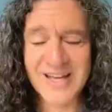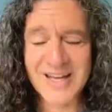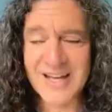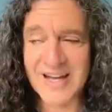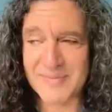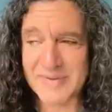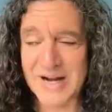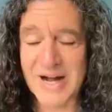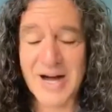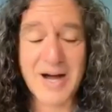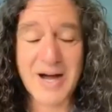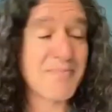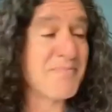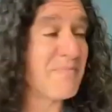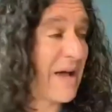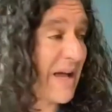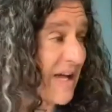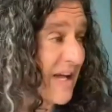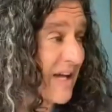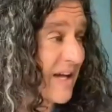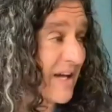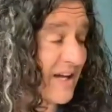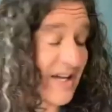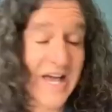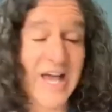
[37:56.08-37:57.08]
I mean, I'm
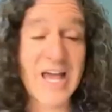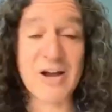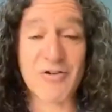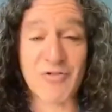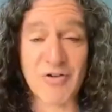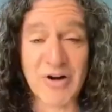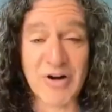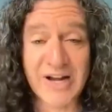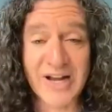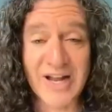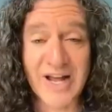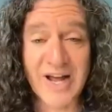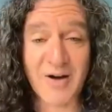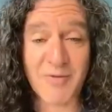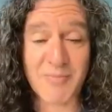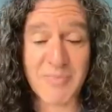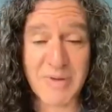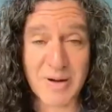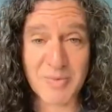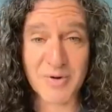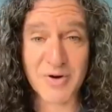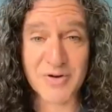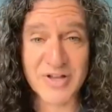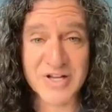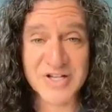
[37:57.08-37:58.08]
making a cake right now. My
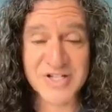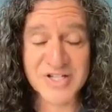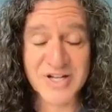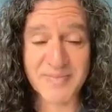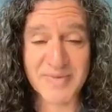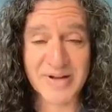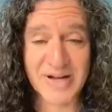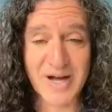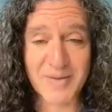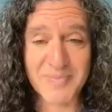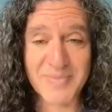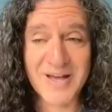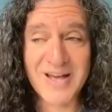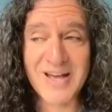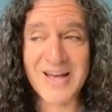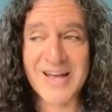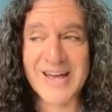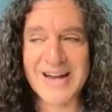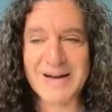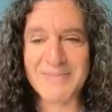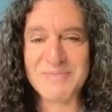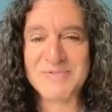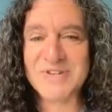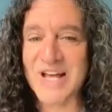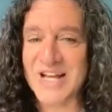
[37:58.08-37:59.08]
birthday's coming up
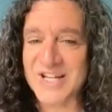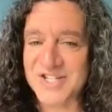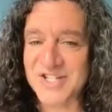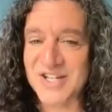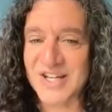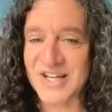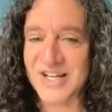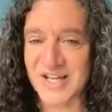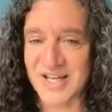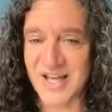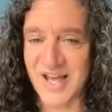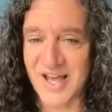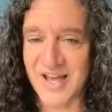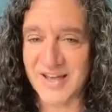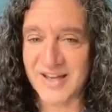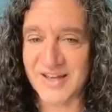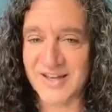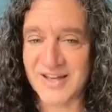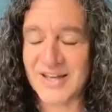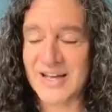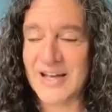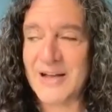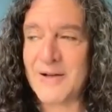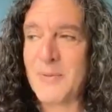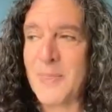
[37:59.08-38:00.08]
and I'm testing a cake.
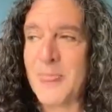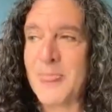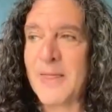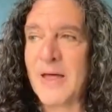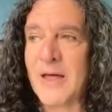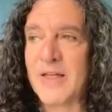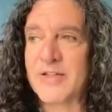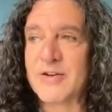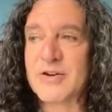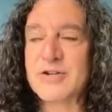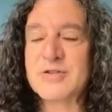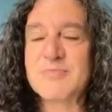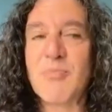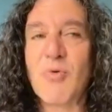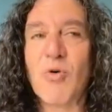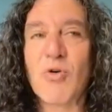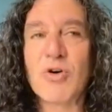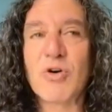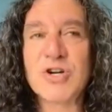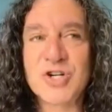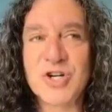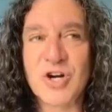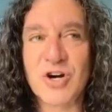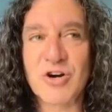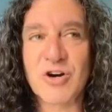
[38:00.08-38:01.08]
There's more
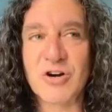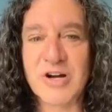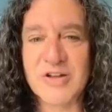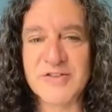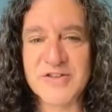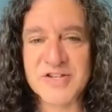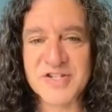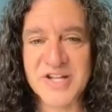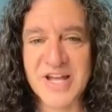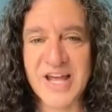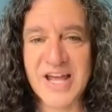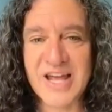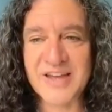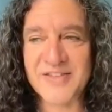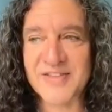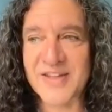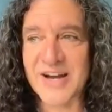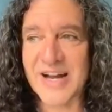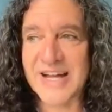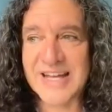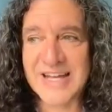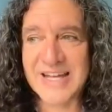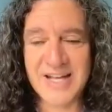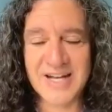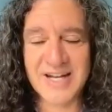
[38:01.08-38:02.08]
sugar in this cake than
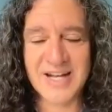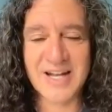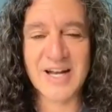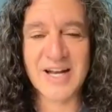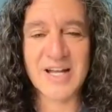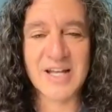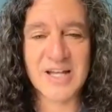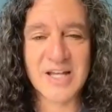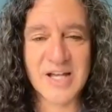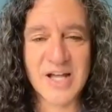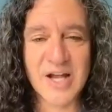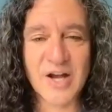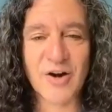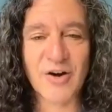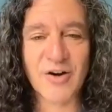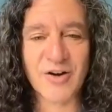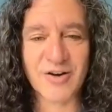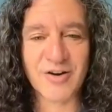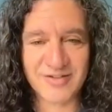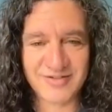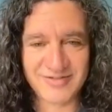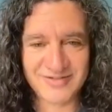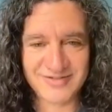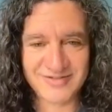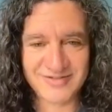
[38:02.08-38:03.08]
I eat in a year.